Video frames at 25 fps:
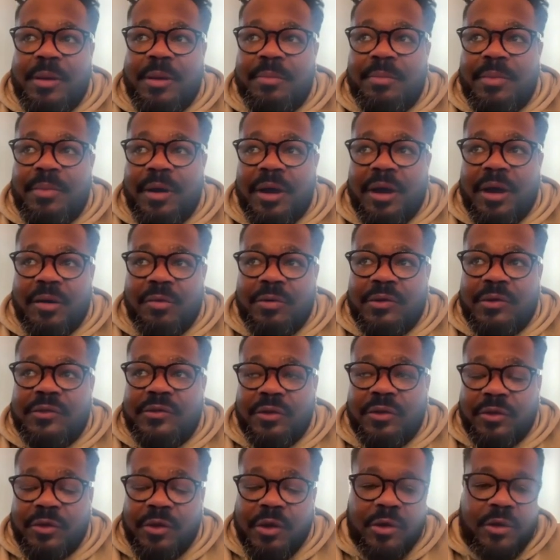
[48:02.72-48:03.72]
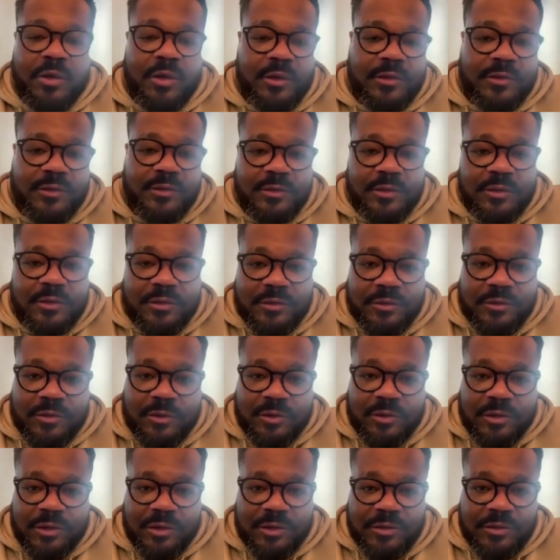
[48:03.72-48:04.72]
I remember I was the youngest
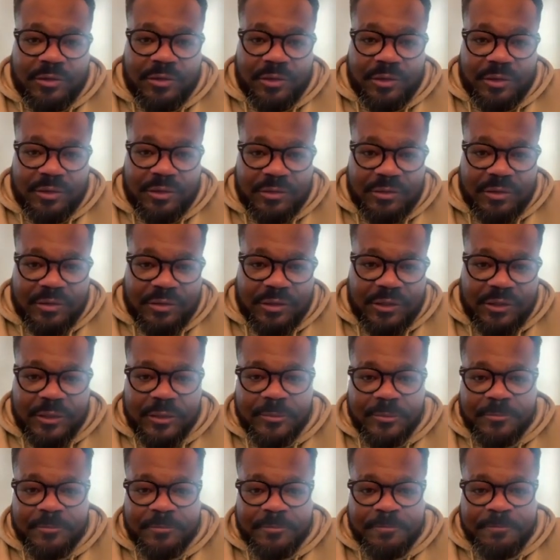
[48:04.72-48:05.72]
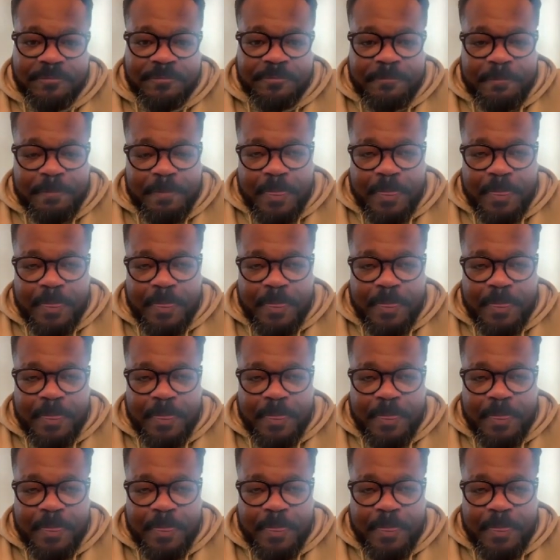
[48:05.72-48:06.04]
in the in the in the team,